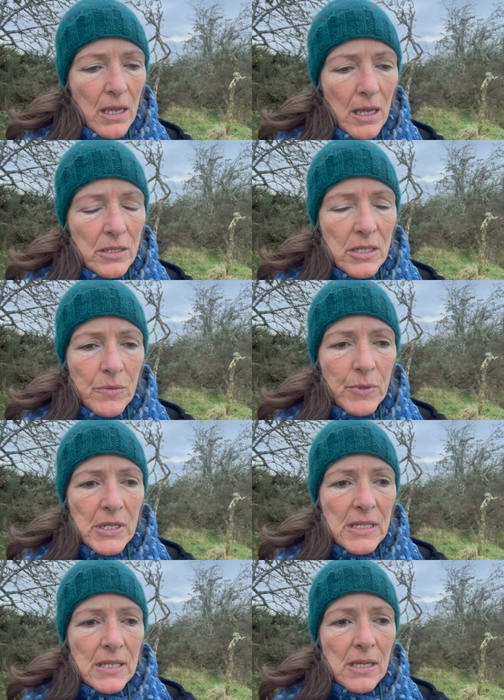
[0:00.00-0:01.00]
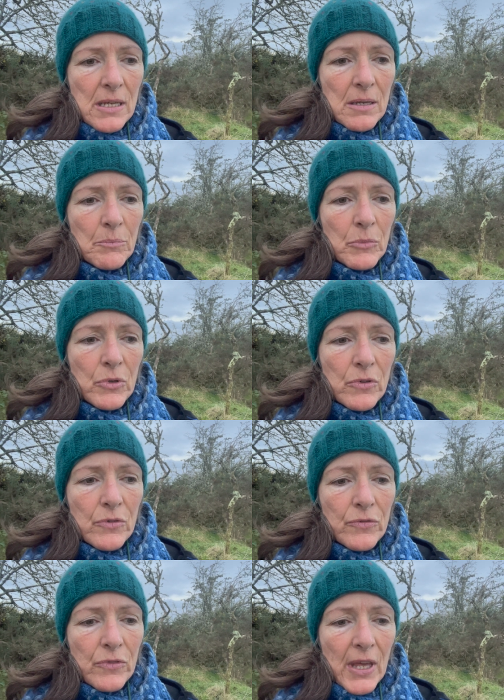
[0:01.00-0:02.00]
I just wanted to
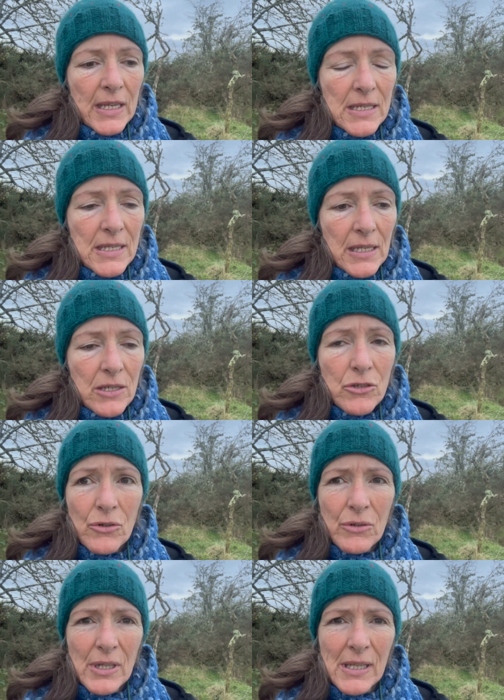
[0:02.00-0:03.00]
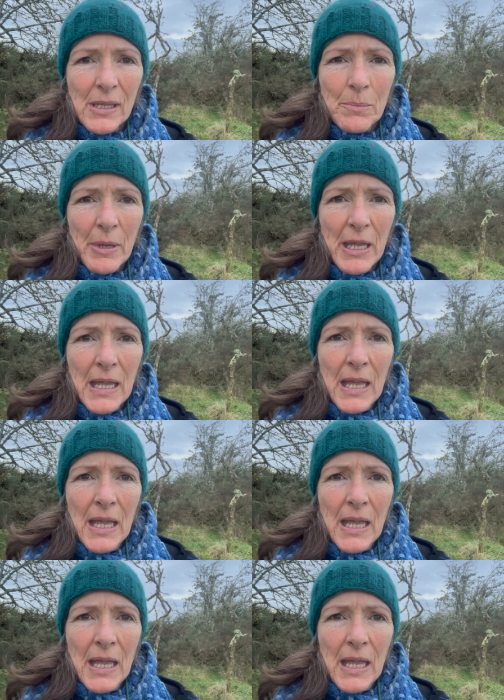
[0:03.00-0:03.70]
move that discussion on a little bit